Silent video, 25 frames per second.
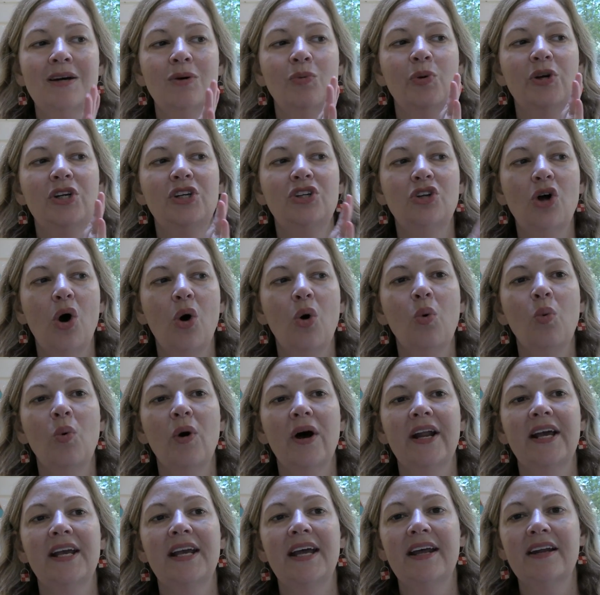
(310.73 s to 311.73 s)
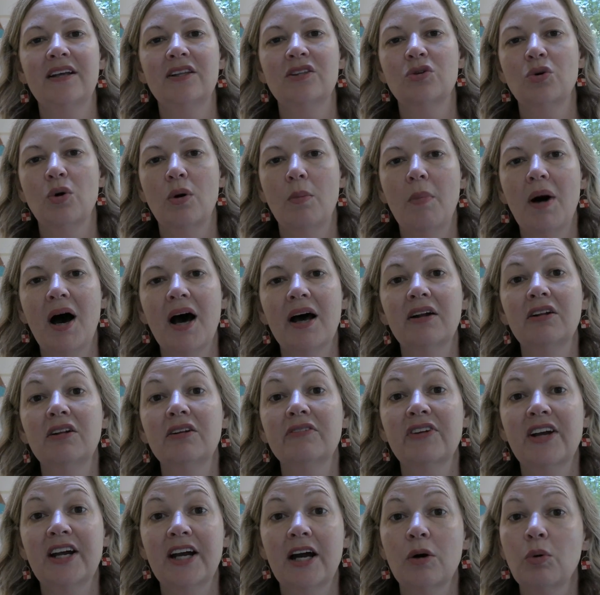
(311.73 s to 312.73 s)
We don't want to get into a model
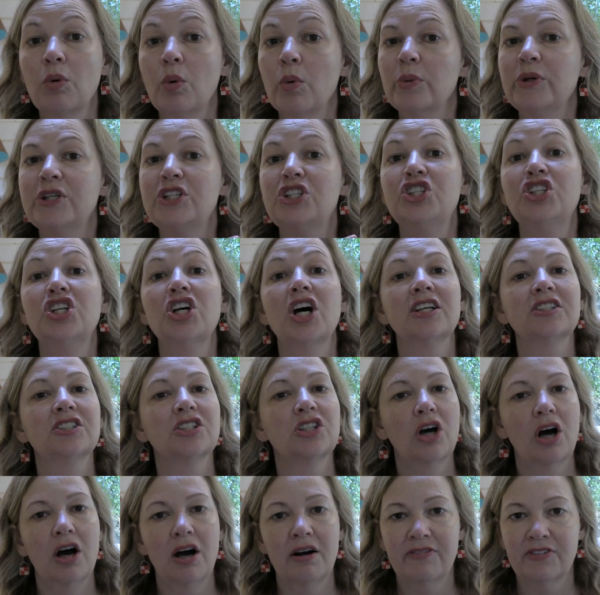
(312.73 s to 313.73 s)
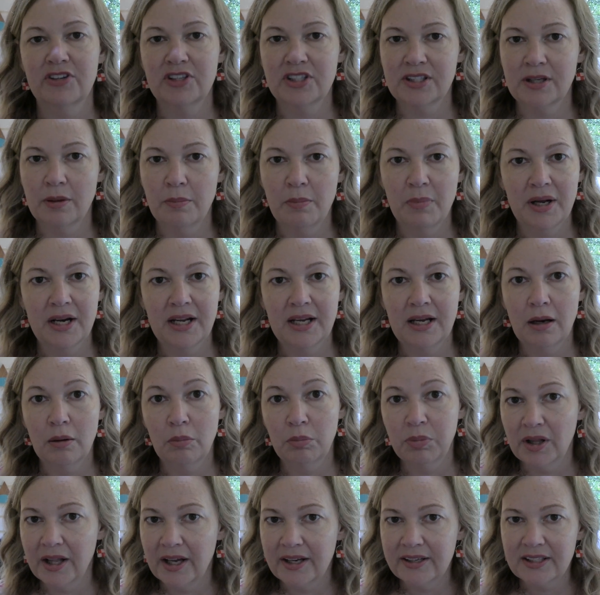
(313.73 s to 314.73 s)
of care where we just offer somebody a
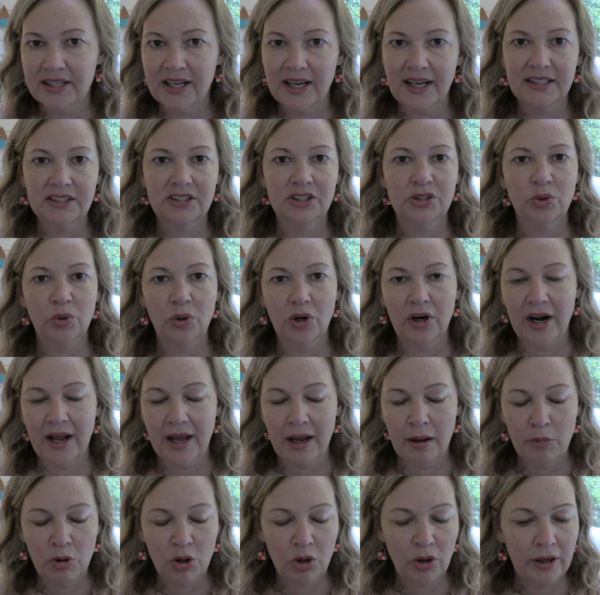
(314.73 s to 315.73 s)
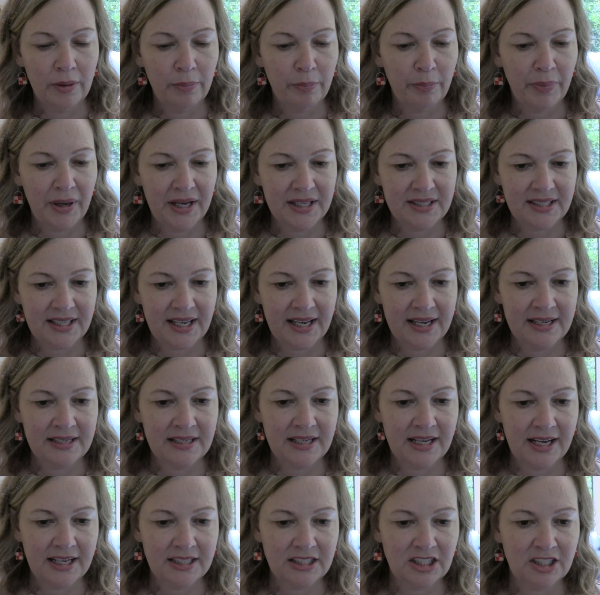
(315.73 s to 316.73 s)
blood test or an amyloid PET scan
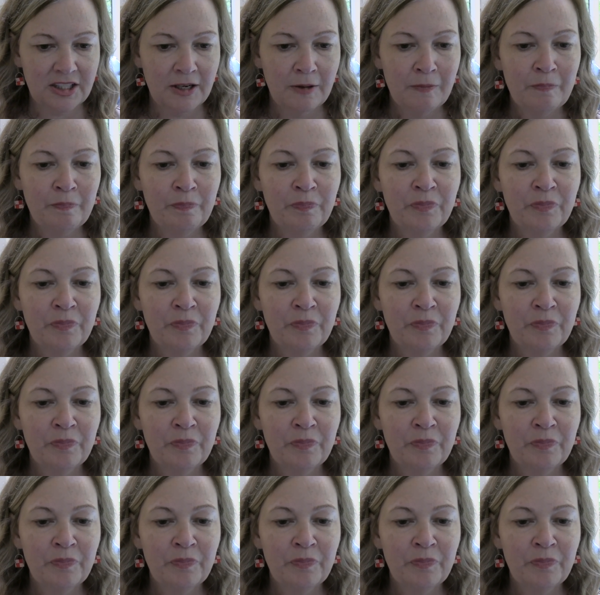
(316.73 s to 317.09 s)
test.